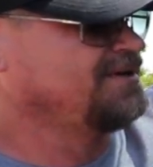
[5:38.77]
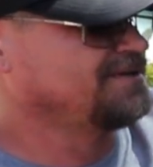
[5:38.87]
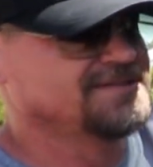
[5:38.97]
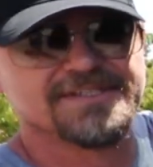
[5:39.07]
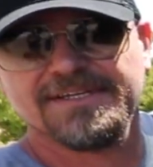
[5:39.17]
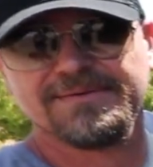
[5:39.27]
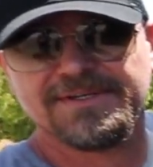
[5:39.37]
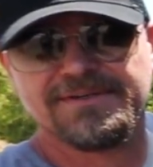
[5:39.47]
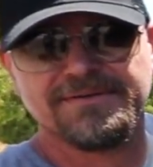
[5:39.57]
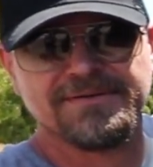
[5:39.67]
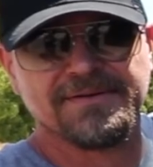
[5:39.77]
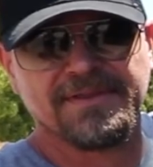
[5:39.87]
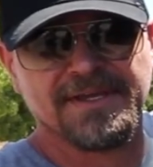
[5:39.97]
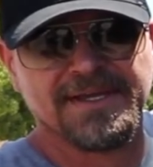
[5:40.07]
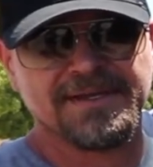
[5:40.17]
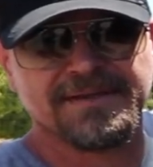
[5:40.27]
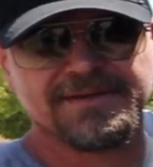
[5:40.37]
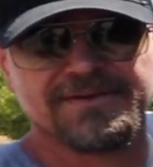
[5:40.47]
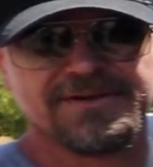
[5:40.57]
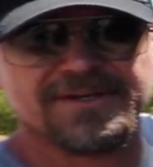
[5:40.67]
you can see when you're doing your thing,
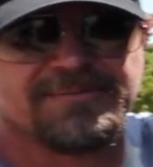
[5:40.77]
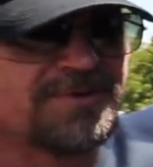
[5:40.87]
cooking up